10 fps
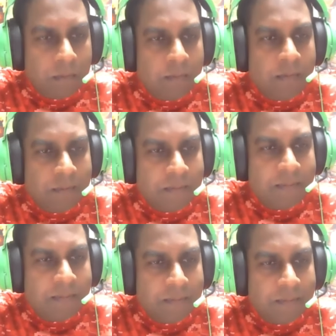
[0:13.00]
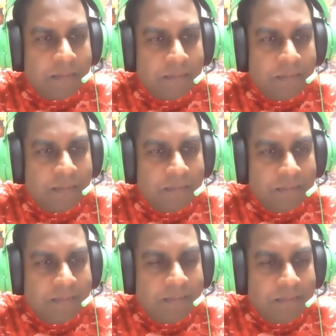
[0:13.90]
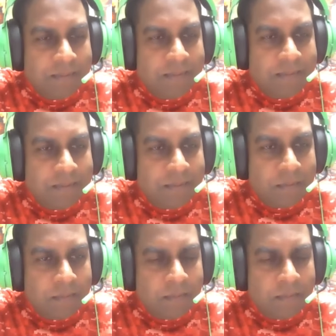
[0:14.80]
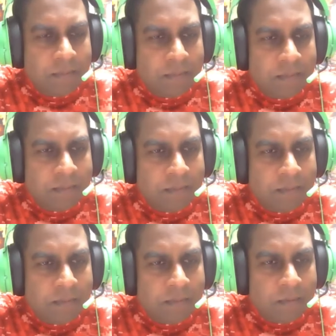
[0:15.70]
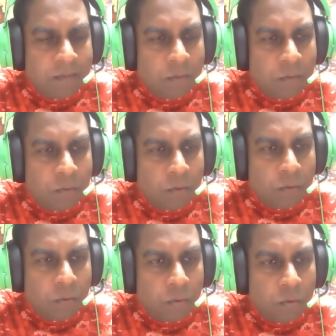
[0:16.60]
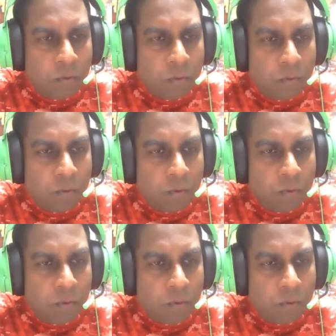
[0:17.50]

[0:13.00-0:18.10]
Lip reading: [no speech]